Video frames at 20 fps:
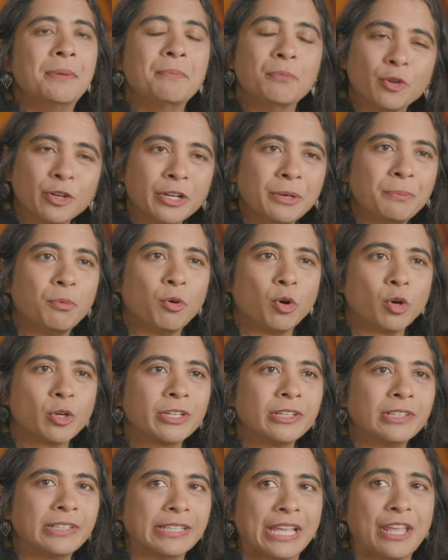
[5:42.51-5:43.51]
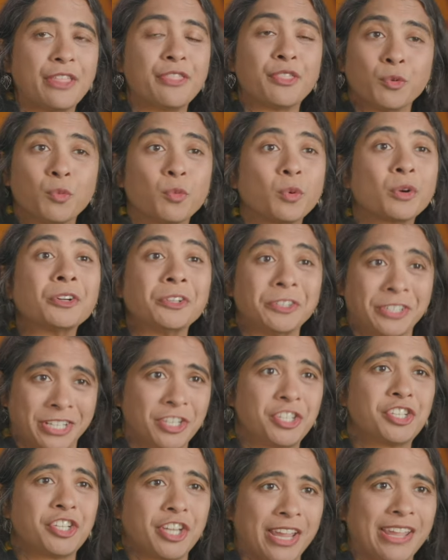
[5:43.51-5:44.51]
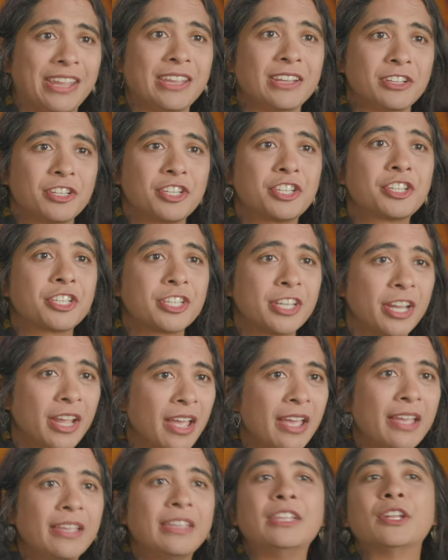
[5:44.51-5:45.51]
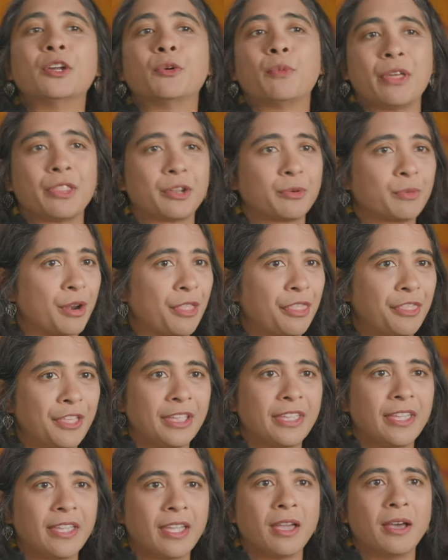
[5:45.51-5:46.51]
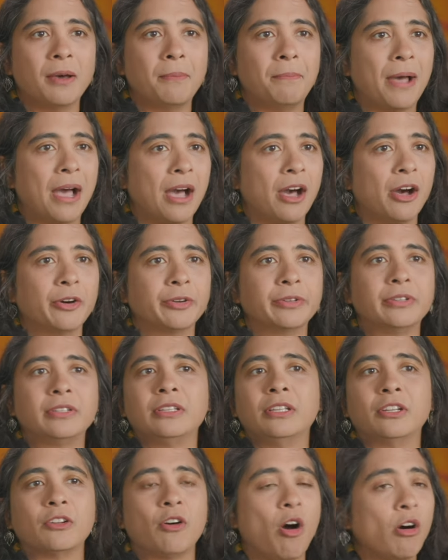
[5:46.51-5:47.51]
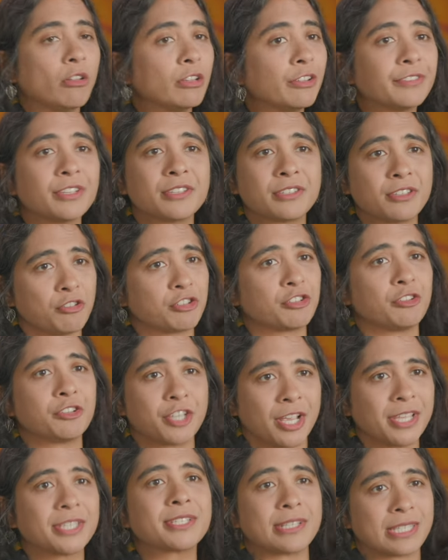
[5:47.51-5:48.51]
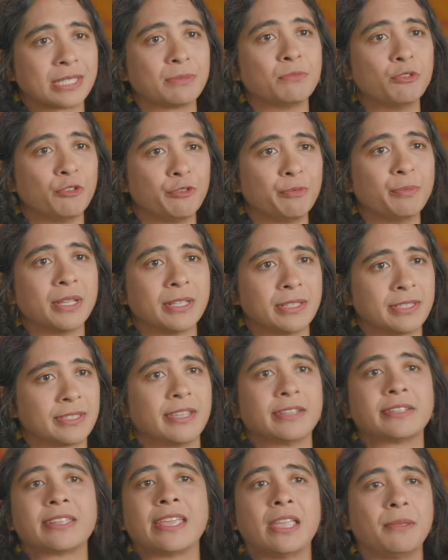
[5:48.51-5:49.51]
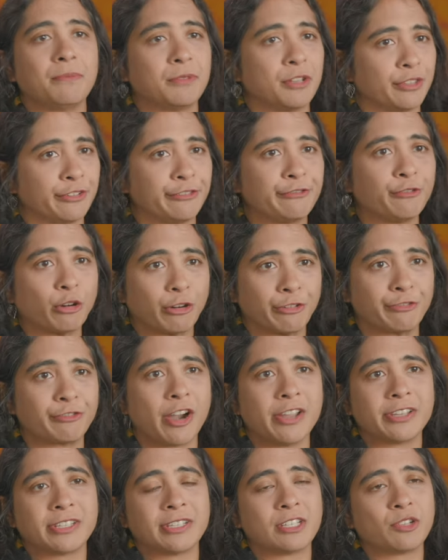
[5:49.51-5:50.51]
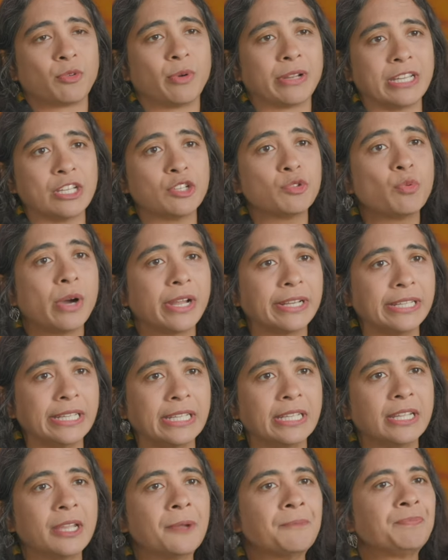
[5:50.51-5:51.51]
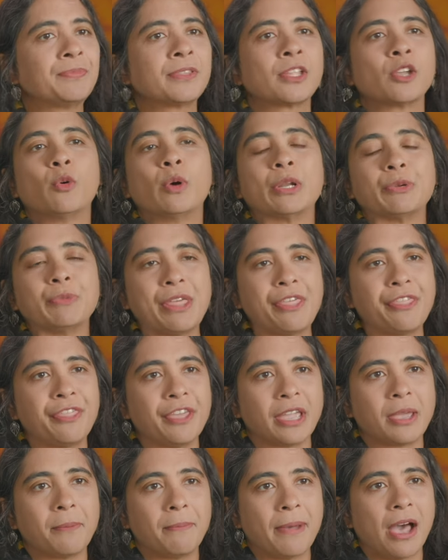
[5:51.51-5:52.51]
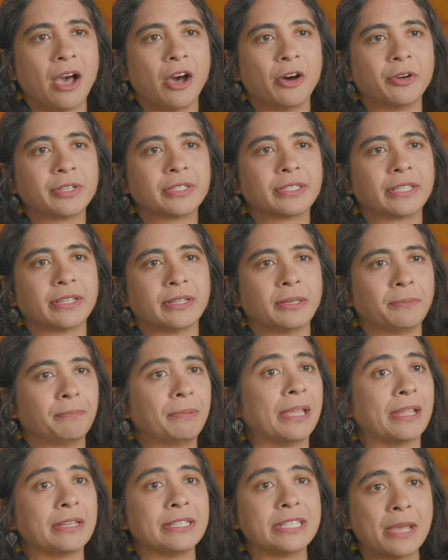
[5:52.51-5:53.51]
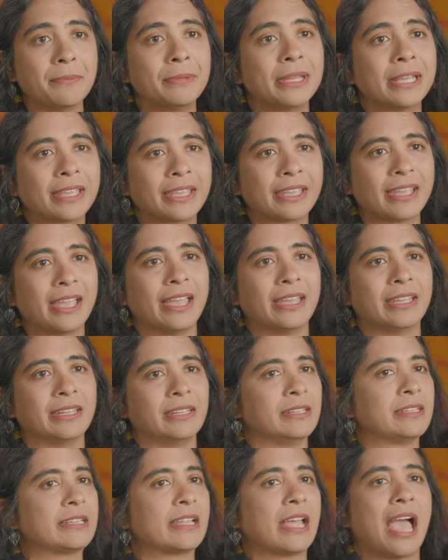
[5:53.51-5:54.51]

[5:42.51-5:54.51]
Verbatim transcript: more importantly, the world had changed. You know, whether we're thinking about, you know, all of the social justice movements that came to the forefront in 2020, when we think about the pandemic and